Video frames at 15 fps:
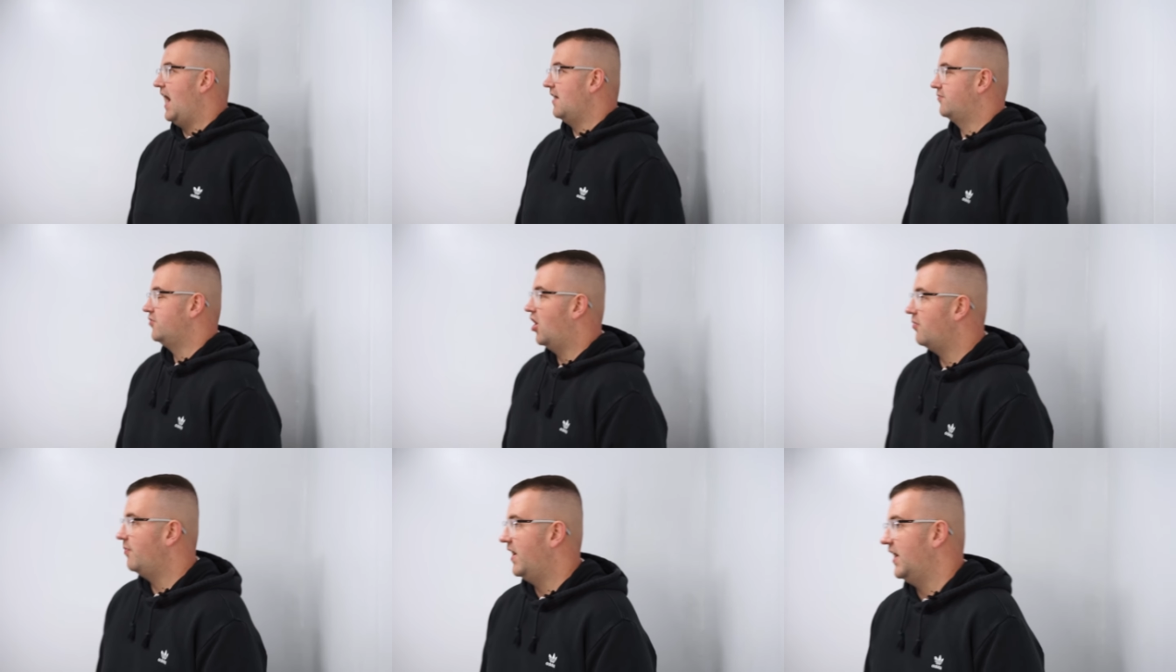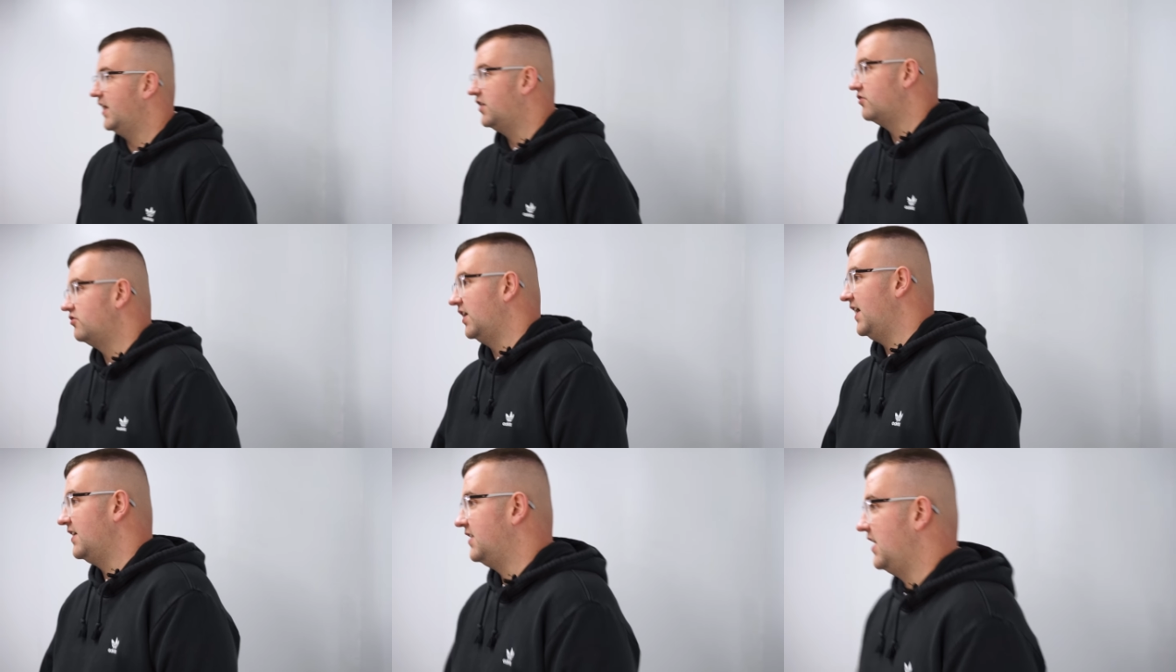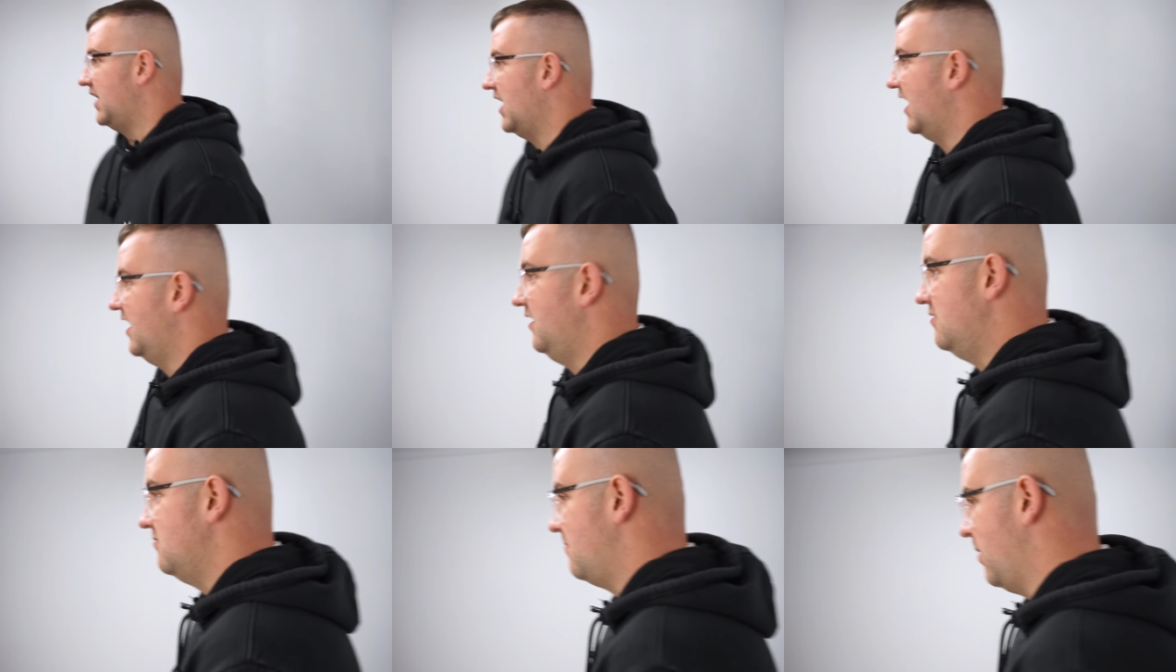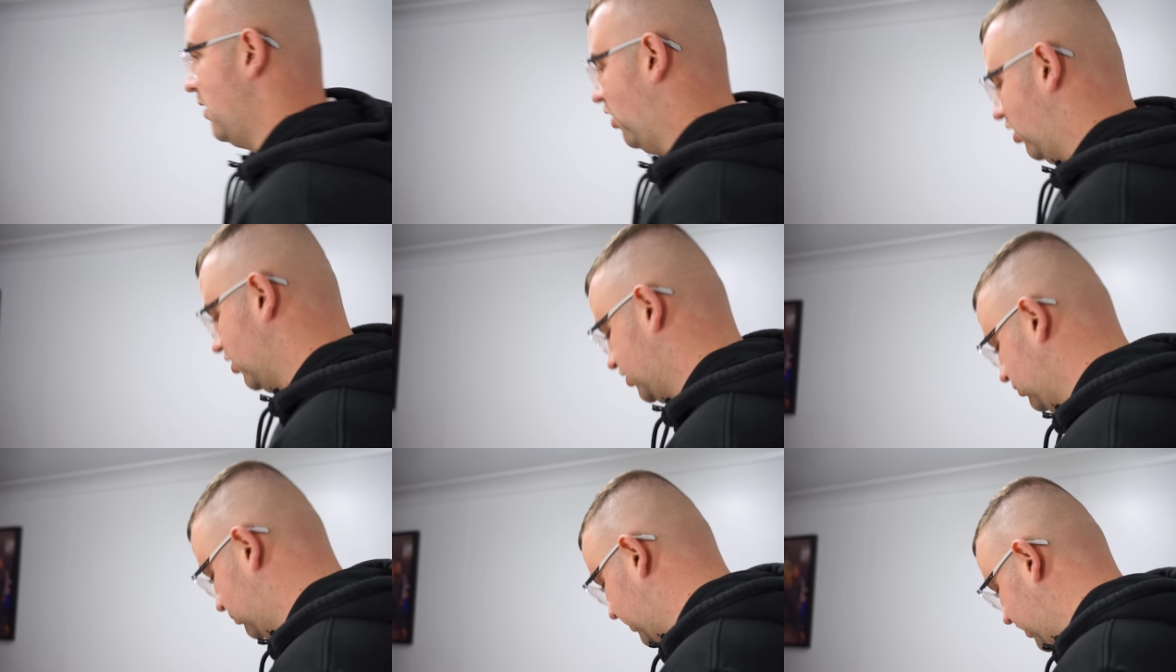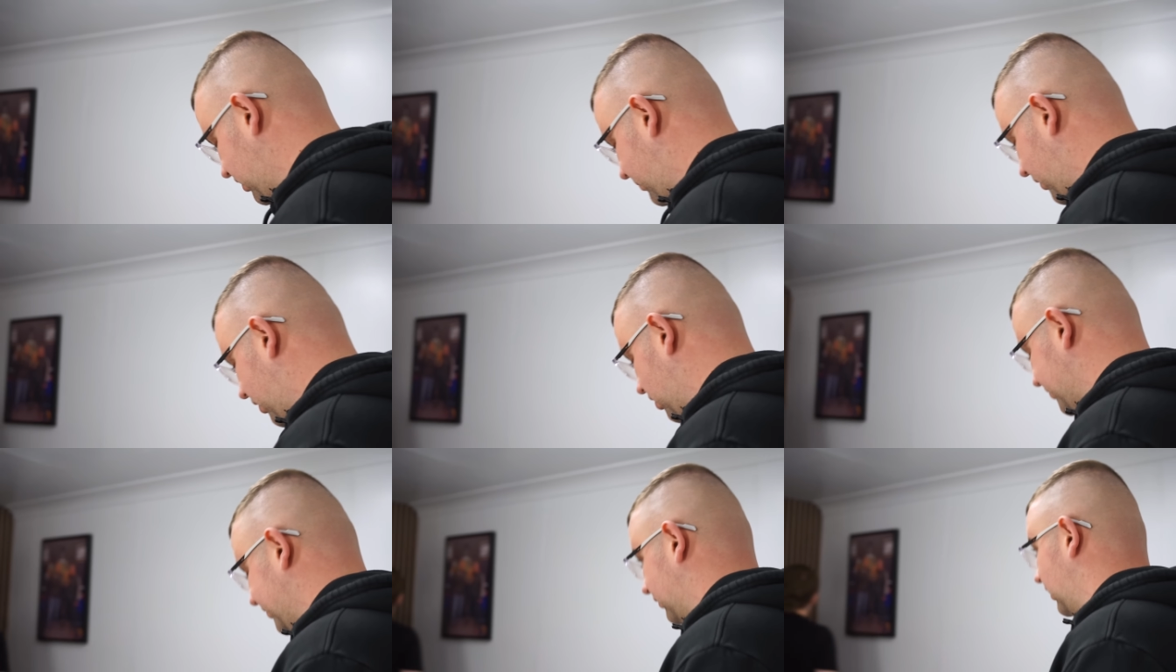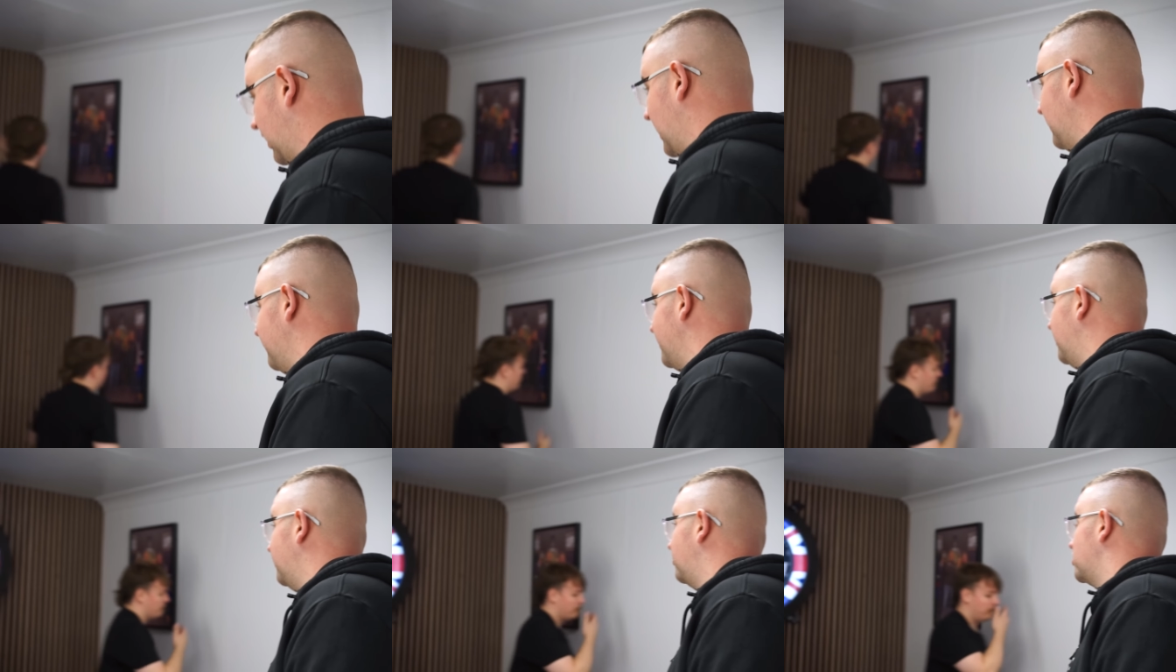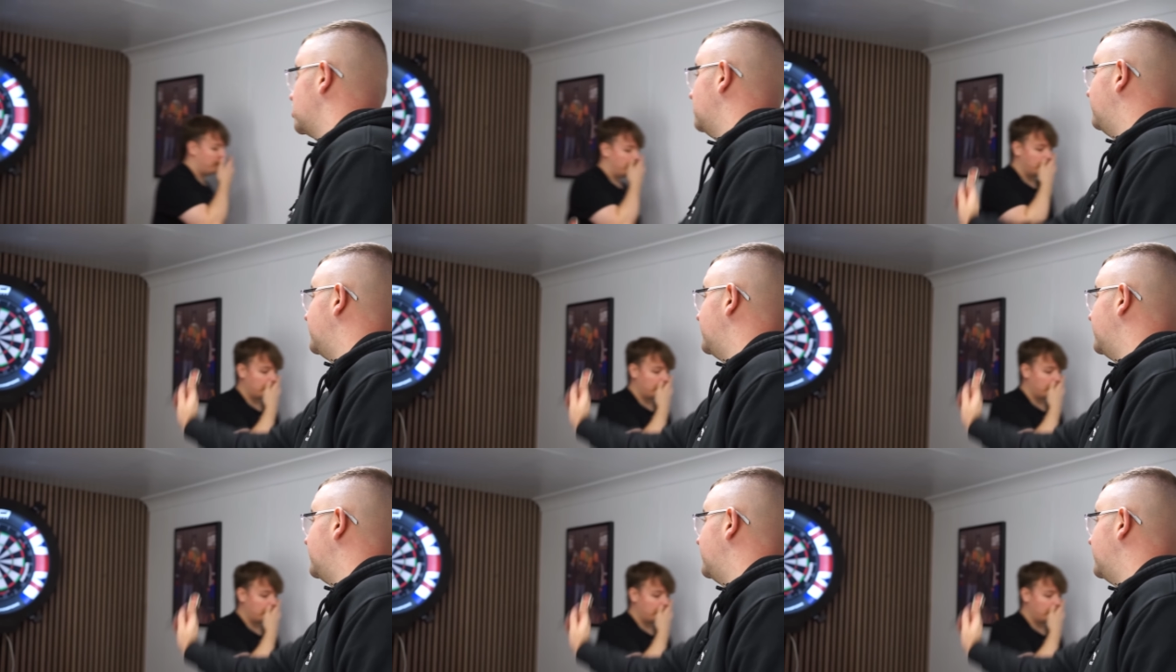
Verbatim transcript: I've not met a creator yet or somebody who posts online that doesn't